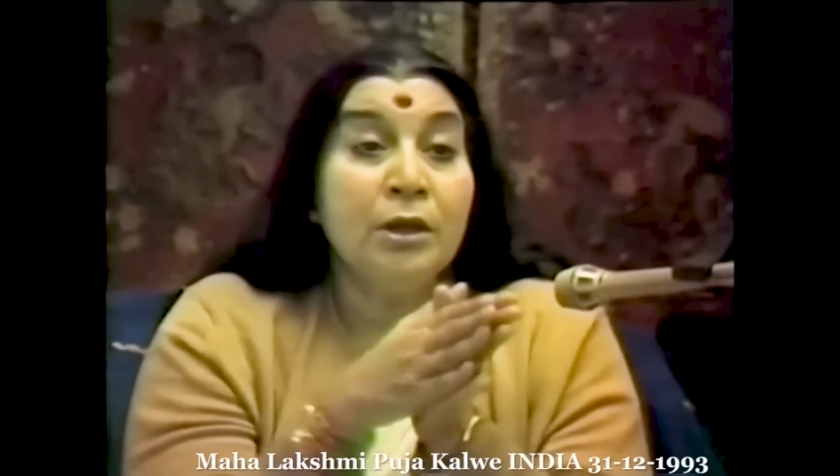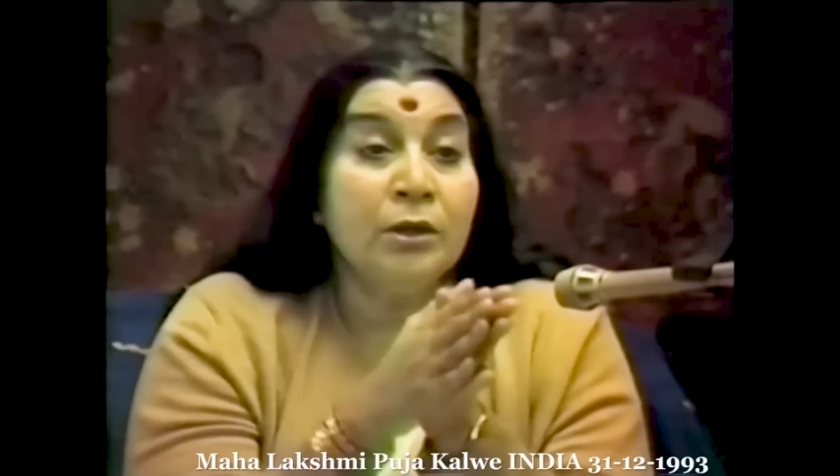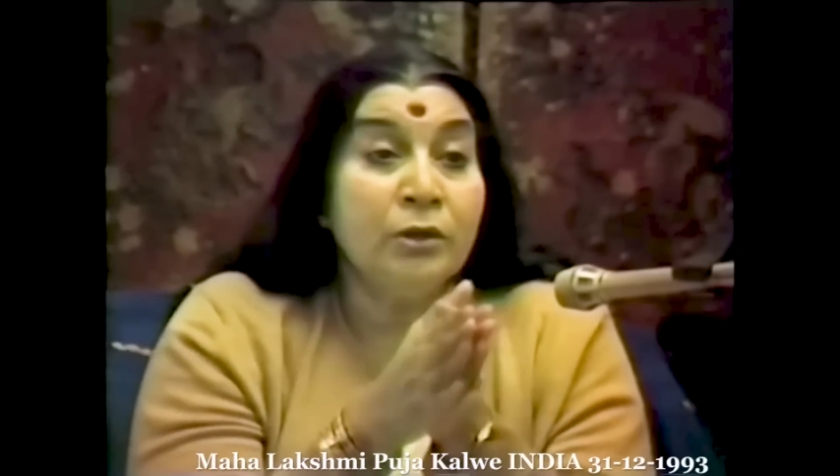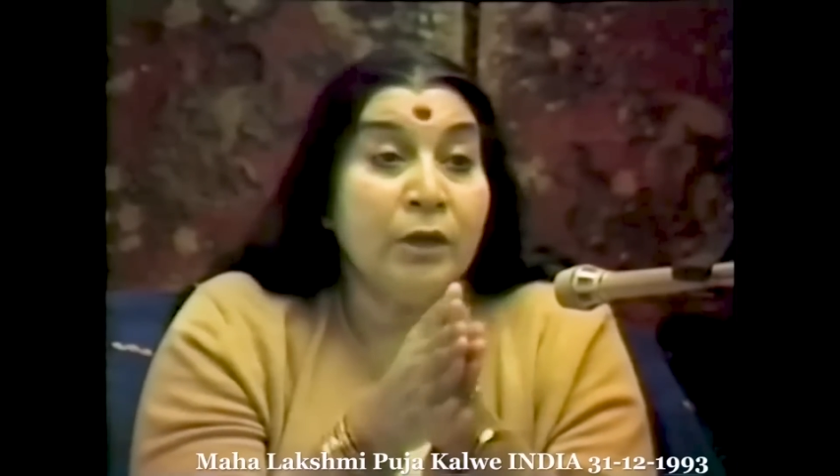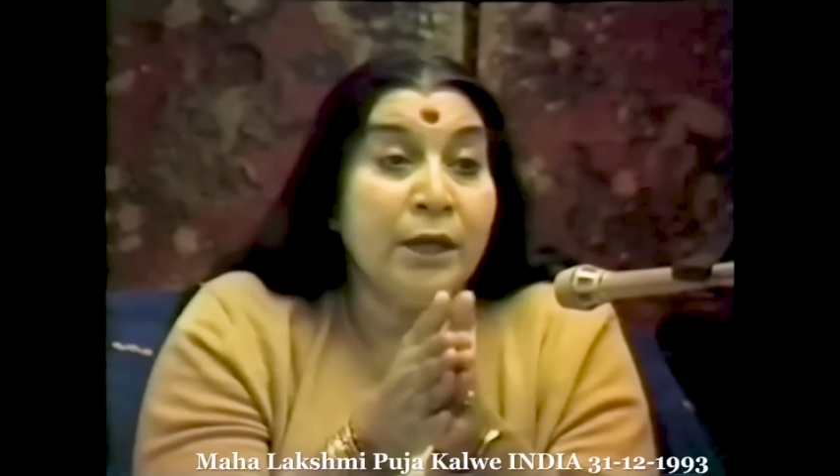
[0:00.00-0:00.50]

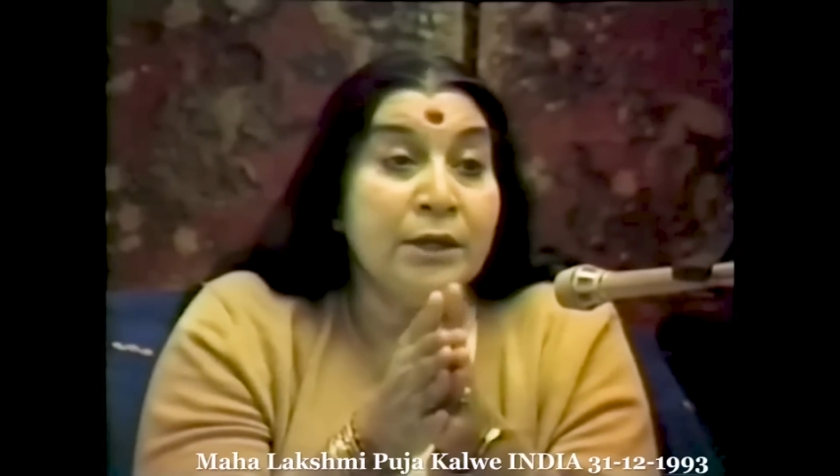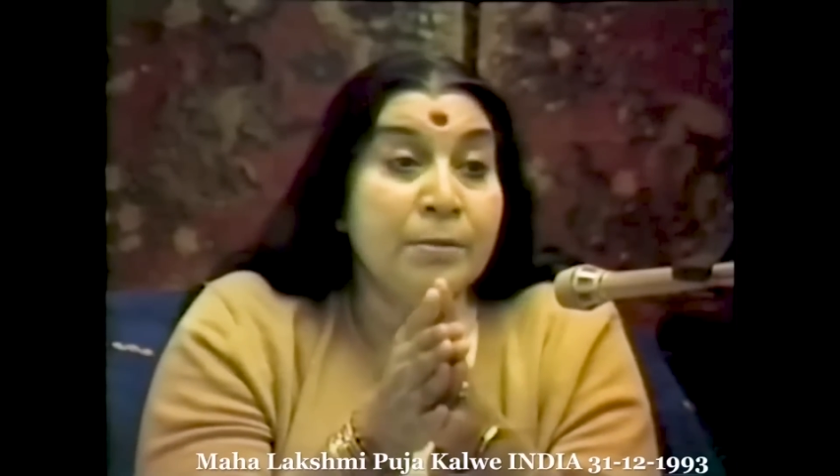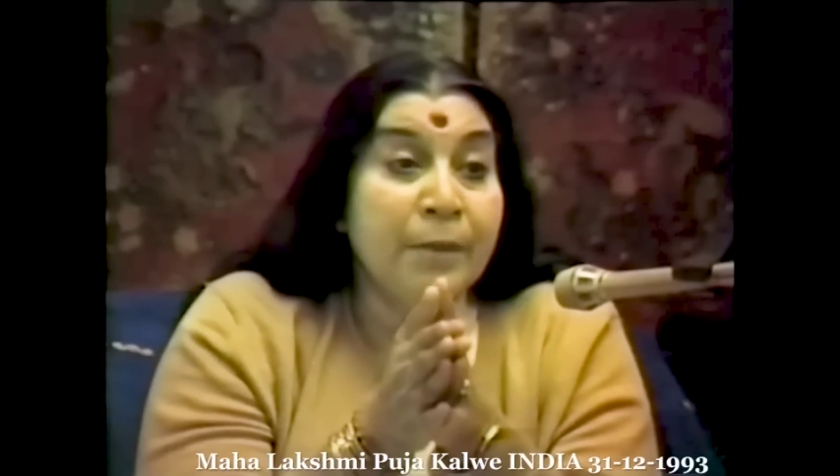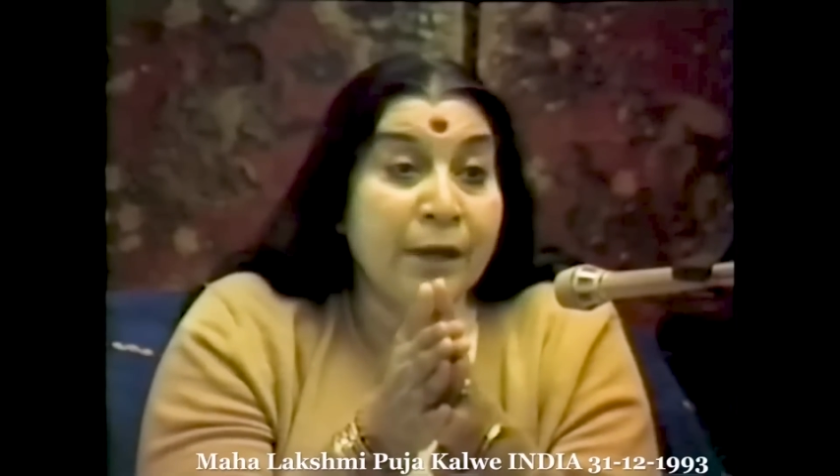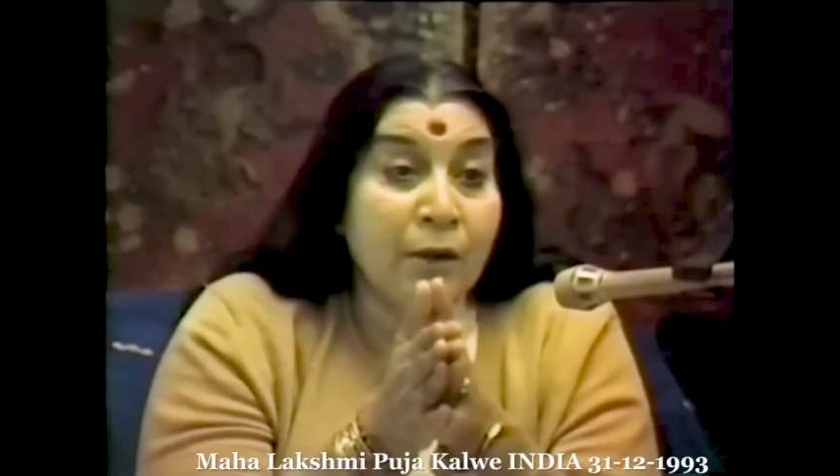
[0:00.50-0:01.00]

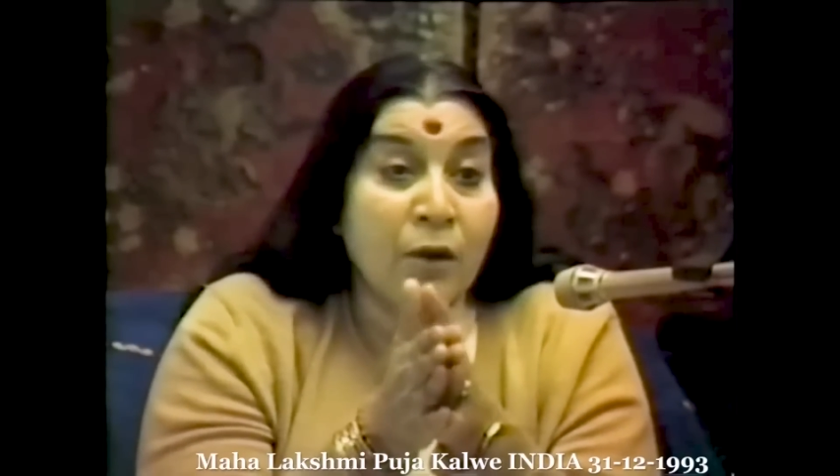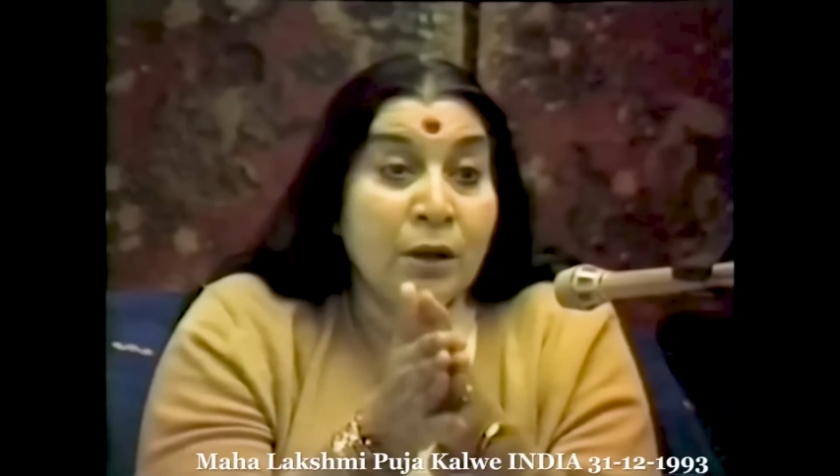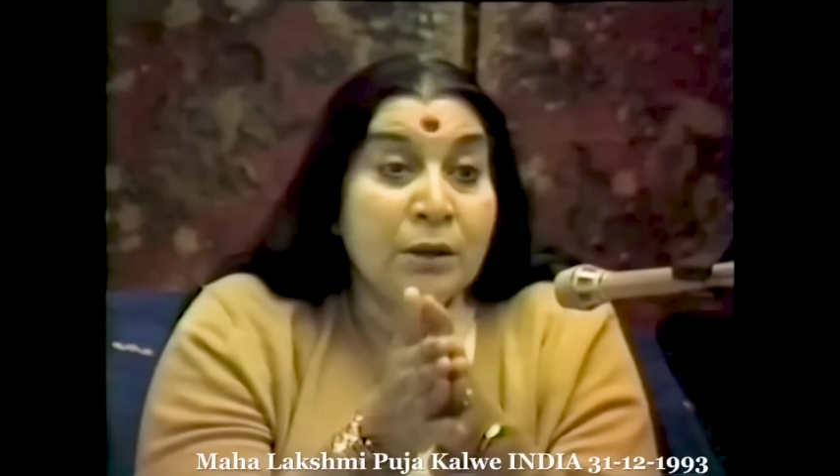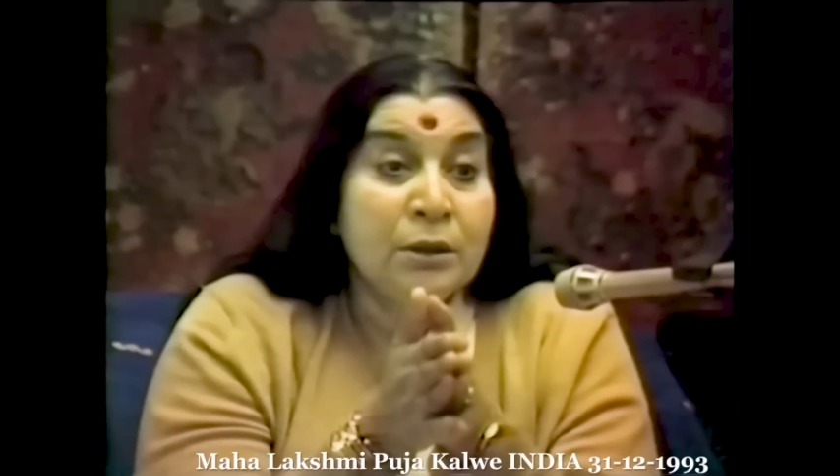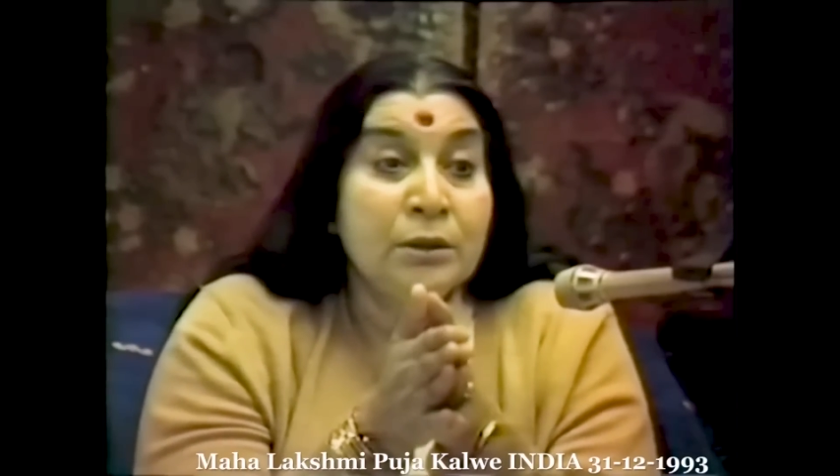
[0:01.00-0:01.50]
authorized by
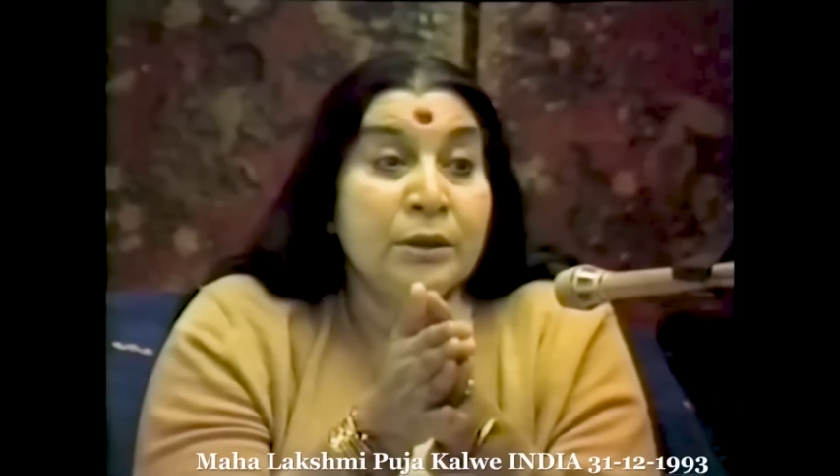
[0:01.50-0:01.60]
God,